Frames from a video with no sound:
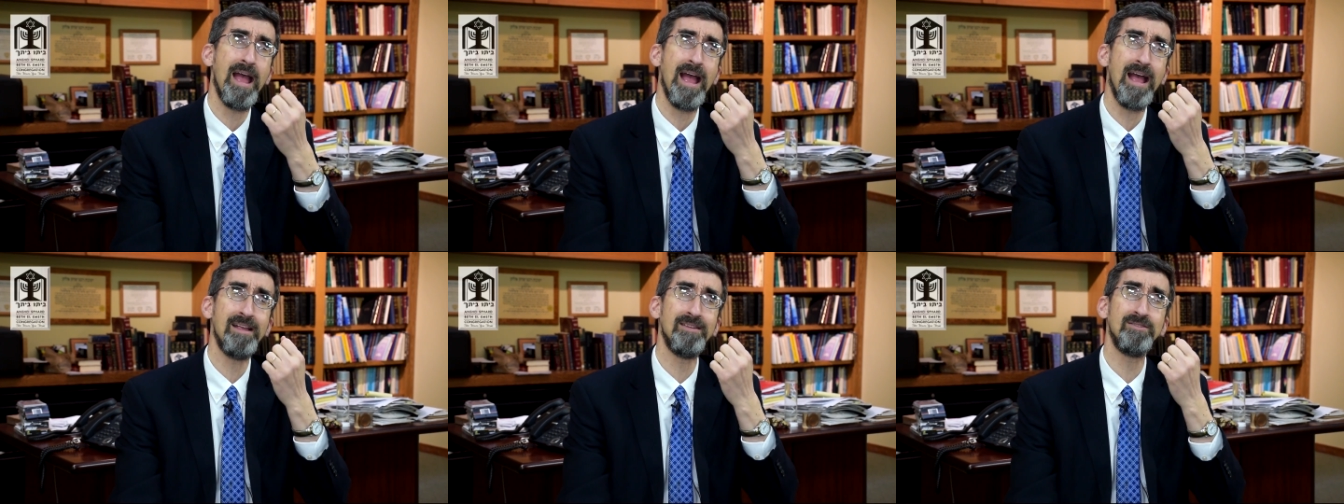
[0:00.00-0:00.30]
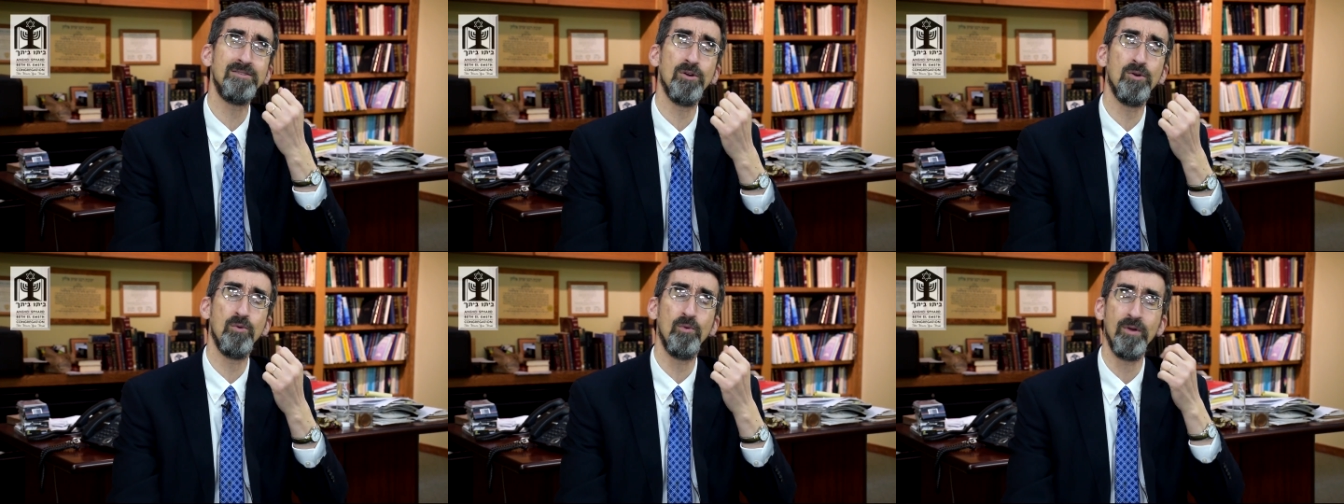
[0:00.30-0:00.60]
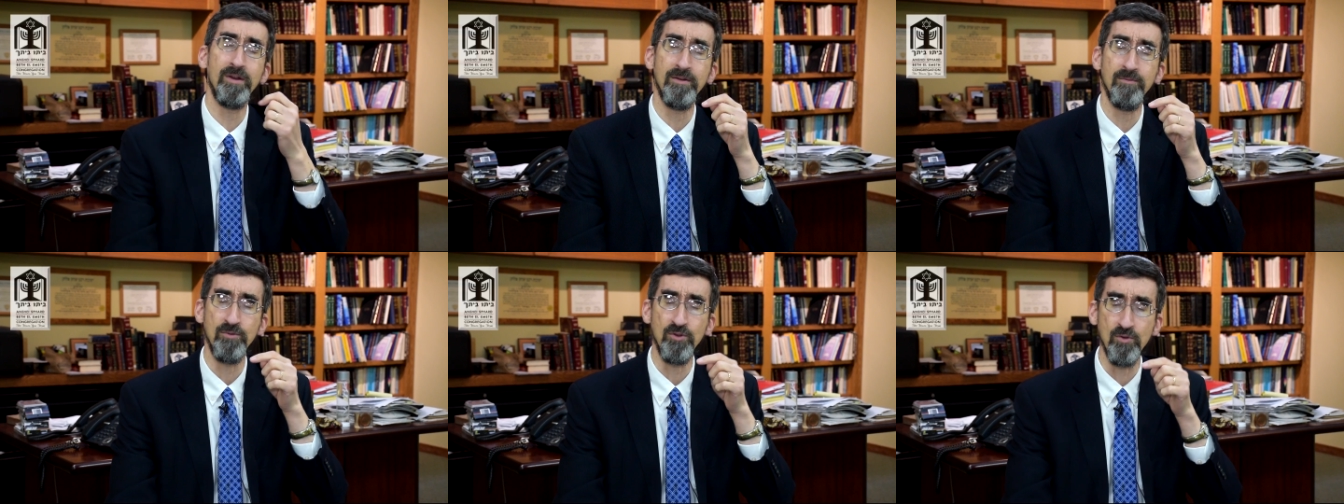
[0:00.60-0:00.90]
And so
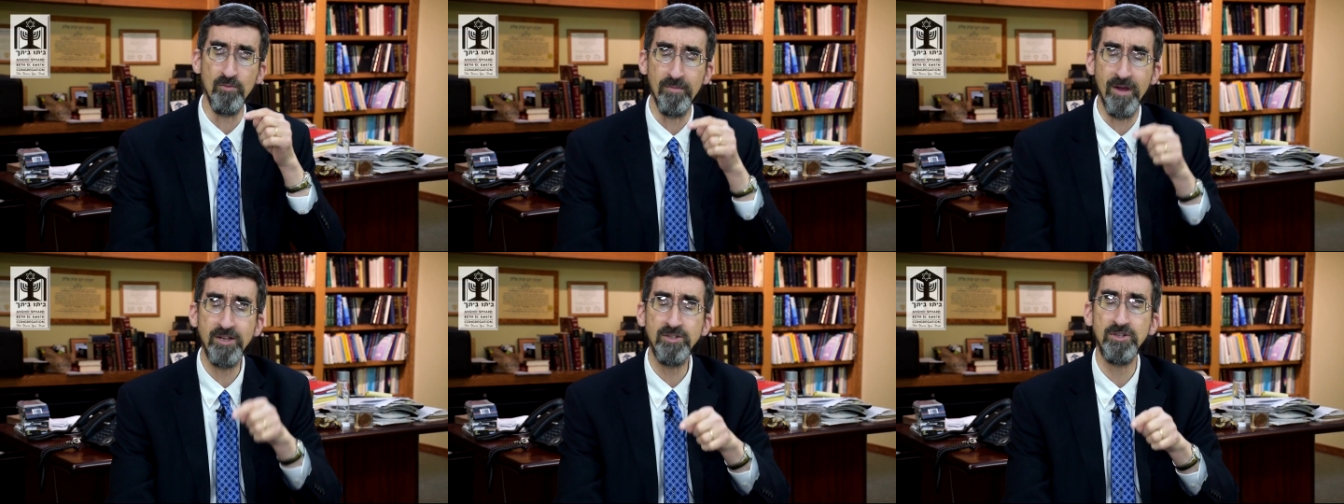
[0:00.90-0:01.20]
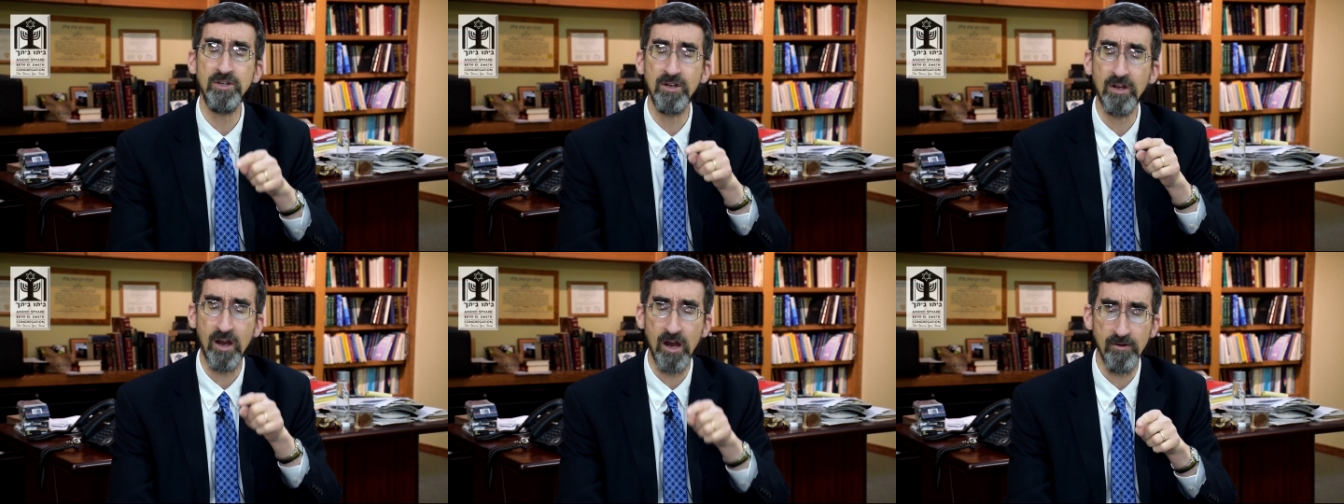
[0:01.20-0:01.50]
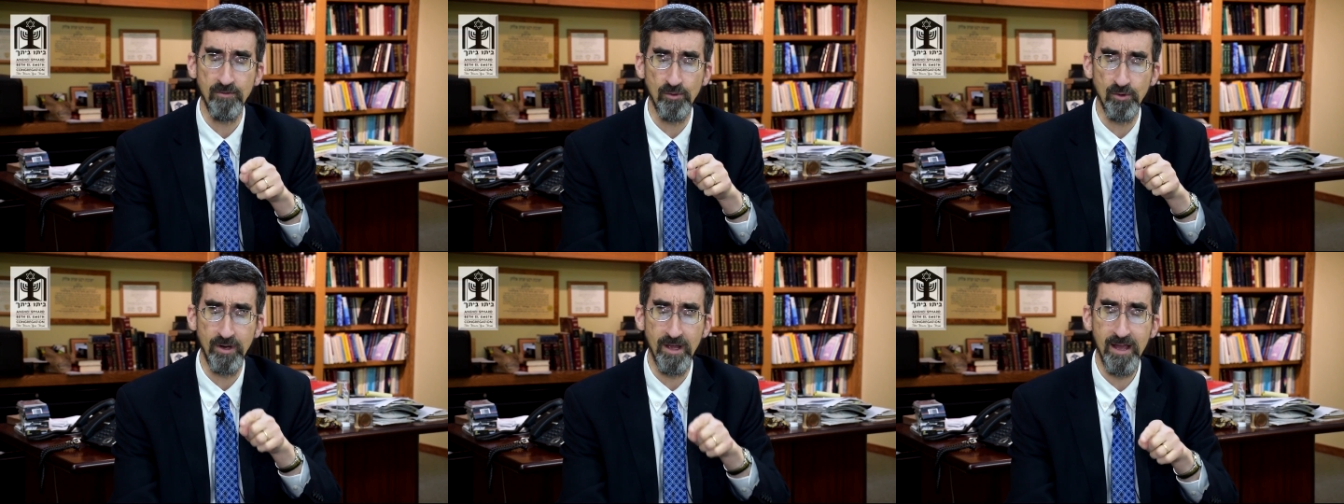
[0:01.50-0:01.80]
when you mention
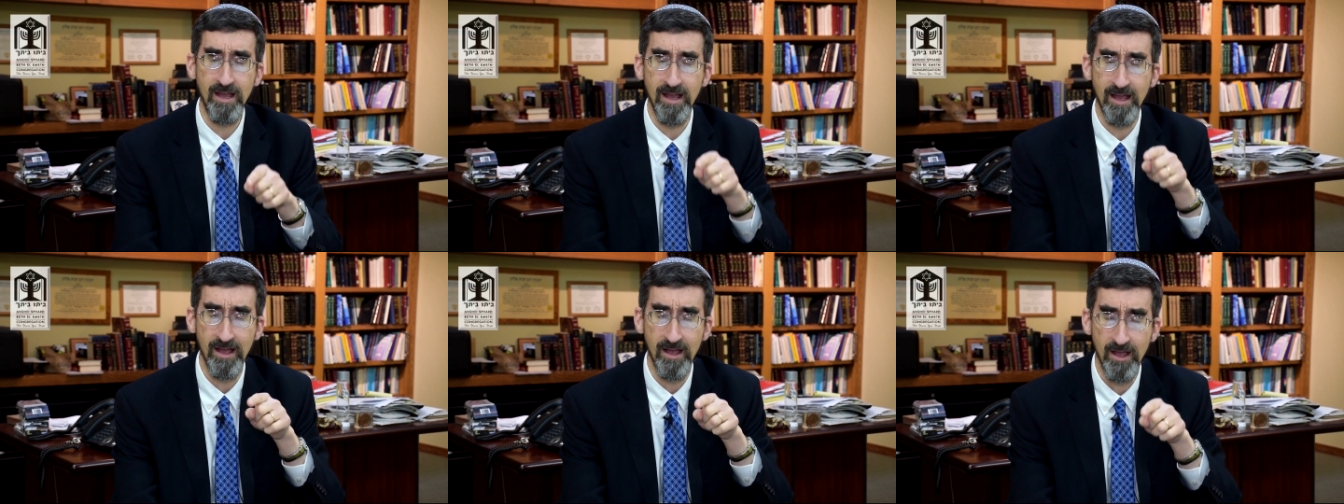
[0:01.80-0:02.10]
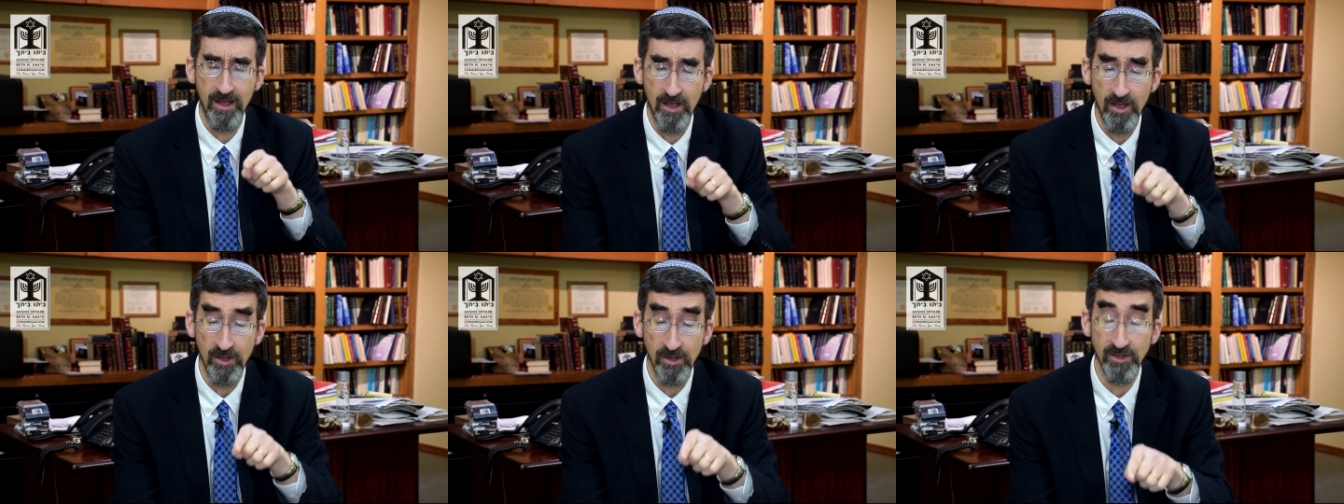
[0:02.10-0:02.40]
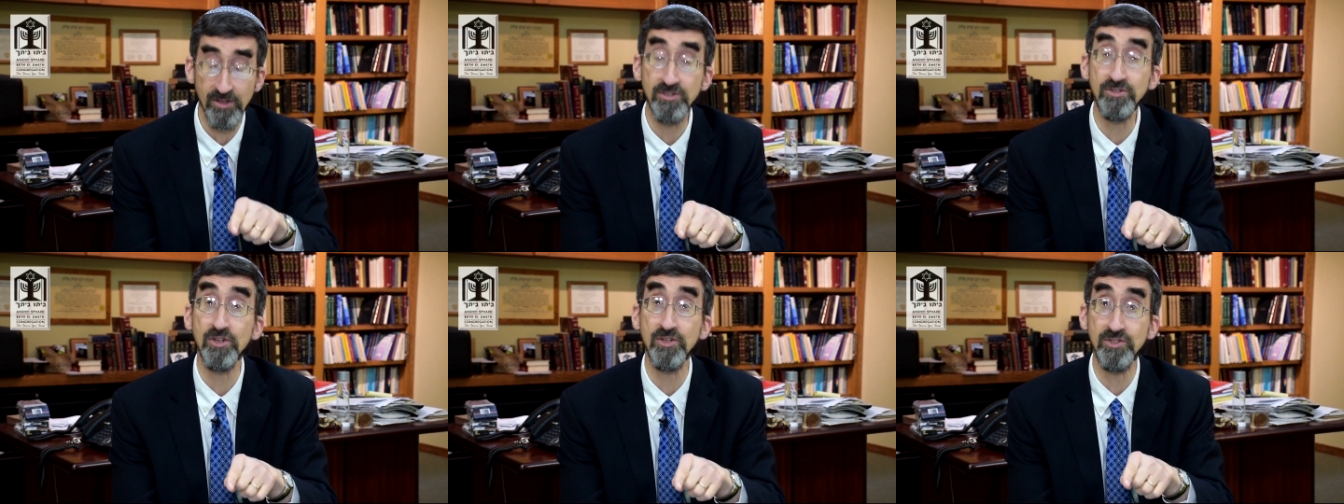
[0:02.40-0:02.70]
Harvonah,
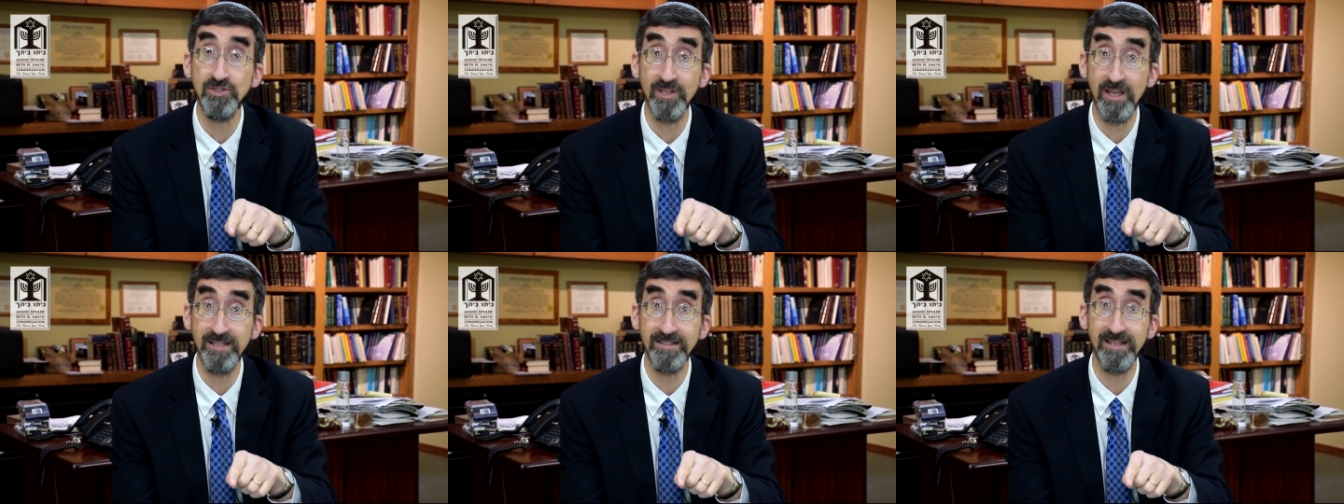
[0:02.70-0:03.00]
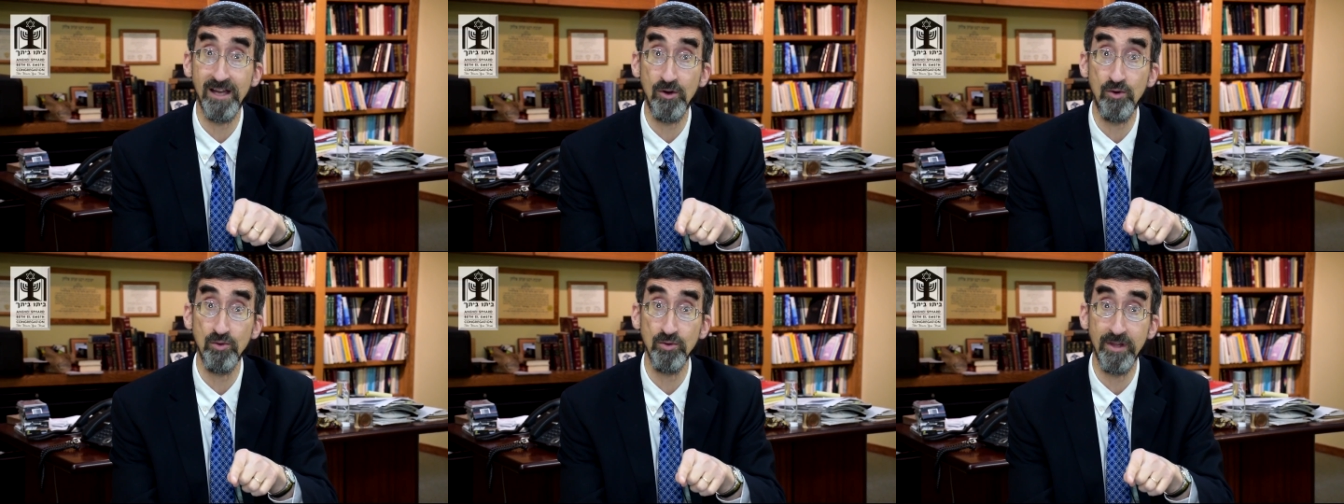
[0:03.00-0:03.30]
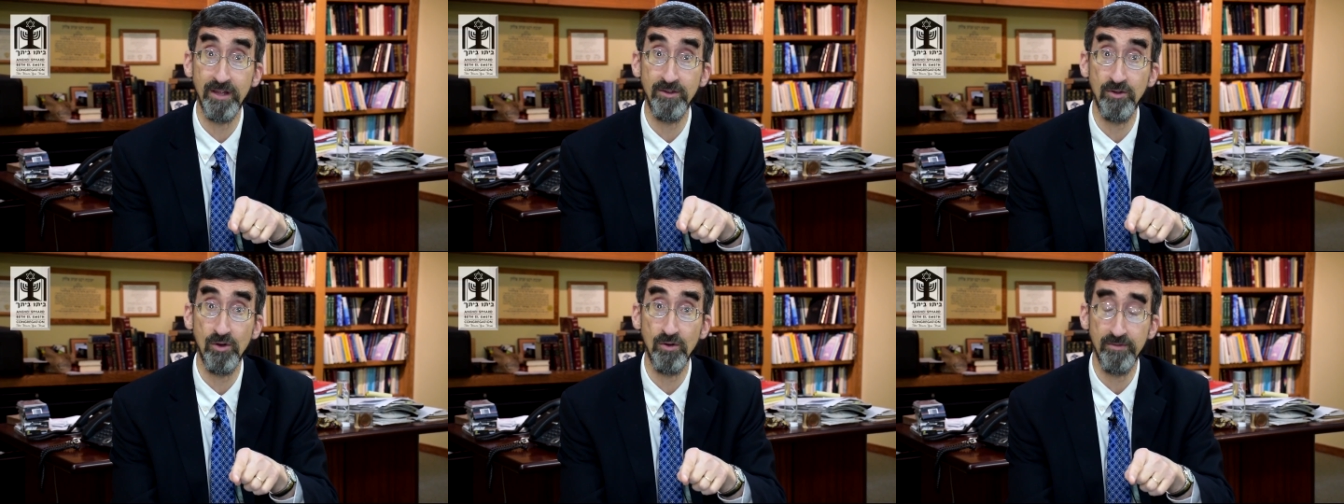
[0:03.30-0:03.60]
you should say Zachur
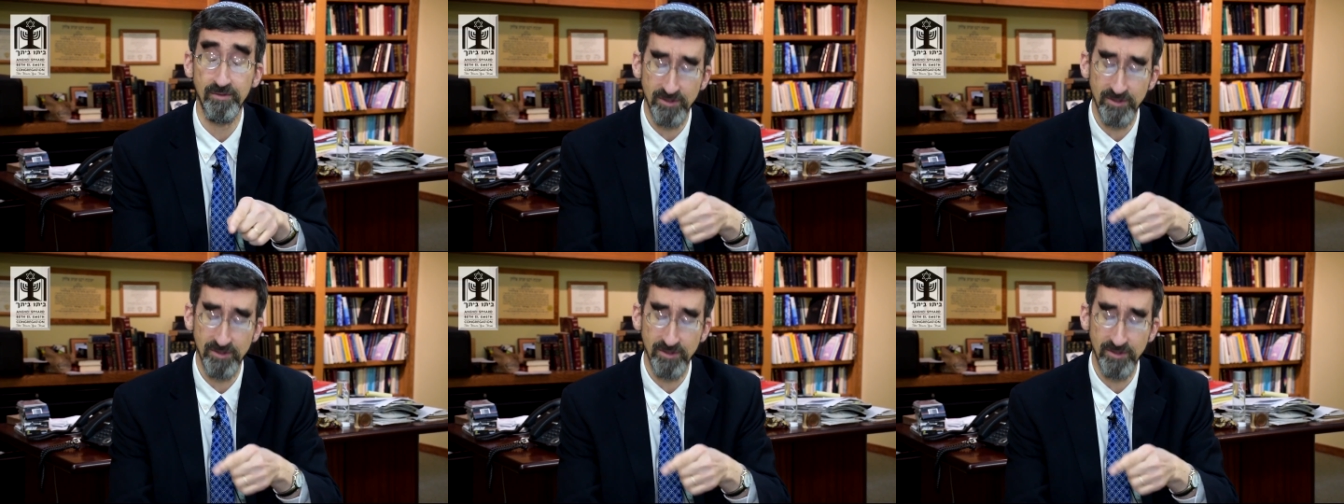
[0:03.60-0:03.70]
Latov.